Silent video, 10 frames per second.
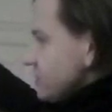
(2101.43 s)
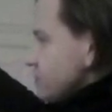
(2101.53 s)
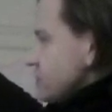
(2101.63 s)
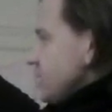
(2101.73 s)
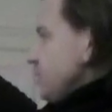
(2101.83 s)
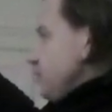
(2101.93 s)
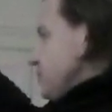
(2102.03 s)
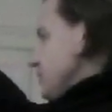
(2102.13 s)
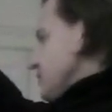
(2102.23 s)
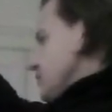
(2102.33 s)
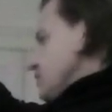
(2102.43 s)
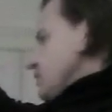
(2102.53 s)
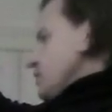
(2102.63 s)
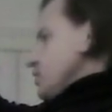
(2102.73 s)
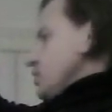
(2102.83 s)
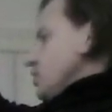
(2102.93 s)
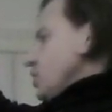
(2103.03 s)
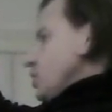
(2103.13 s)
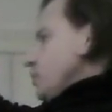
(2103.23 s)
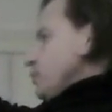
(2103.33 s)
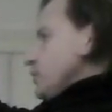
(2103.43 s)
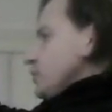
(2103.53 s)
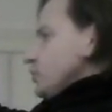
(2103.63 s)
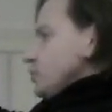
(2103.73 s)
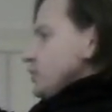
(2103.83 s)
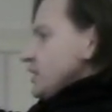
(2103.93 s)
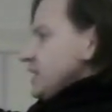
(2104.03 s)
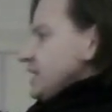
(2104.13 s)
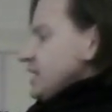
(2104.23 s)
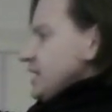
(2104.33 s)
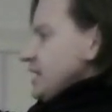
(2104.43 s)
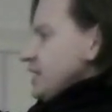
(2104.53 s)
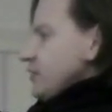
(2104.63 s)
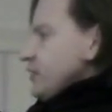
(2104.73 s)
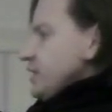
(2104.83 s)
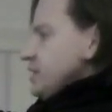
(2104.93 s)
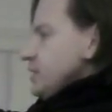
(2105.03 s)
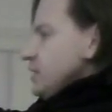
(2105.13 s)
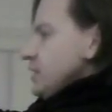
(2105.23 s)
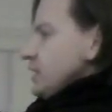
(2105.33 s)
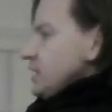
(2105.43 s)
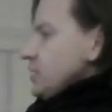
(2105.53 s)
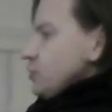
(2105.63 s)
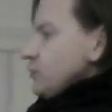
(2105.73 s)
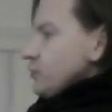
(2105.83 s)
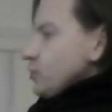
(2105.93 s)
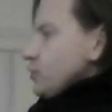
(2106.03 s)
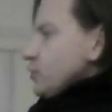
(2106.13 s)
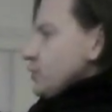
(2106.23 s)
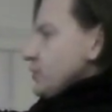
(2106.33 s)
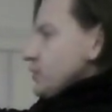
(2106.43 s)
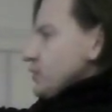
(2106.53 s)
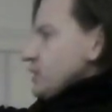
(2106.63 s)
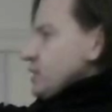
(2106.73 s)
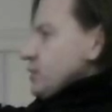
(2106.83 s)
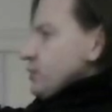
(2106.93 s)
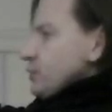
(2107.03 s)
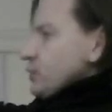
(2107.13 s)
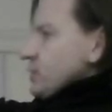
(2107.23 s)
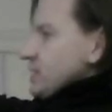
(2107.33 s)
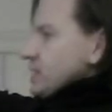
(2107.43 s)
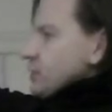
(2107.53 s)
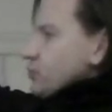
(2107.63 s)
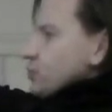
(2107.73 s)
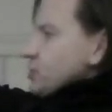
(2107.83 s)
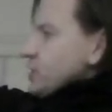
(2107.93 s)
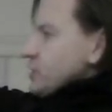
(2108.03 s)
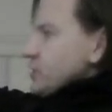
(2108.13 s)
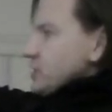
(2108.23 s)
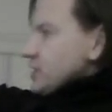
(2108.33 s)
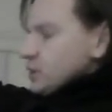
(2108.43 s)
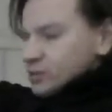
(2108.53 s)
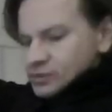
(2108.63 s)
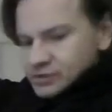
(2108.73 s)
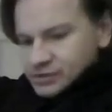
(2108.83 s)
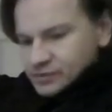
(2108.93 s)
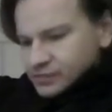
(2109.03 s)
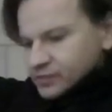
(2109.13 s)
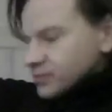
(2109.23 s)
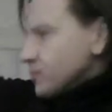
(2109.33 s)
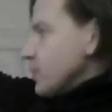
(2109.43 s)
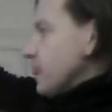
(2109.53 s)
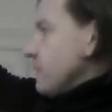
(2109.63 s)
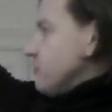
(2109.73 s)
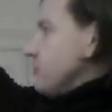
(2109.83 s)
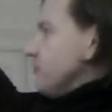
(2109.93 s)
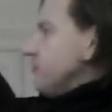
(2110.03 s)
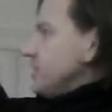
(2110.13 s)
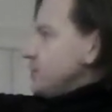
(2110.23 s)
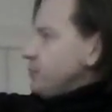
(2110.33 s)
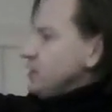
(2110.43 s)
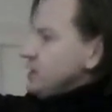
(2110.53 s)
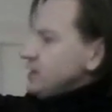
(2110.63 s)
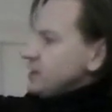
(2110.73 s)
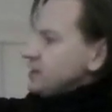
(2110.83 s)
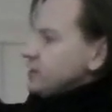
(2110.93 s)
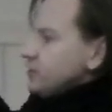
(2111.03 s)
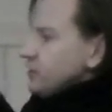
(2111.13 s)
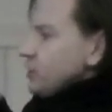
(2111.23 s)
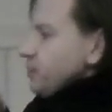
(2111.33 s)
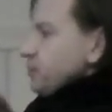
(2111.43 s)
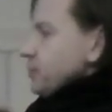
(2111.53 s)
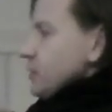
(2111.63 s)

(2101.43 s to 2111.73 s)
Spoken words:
shape up to the neck area, and of course I would like to cut out some fabric here at the top.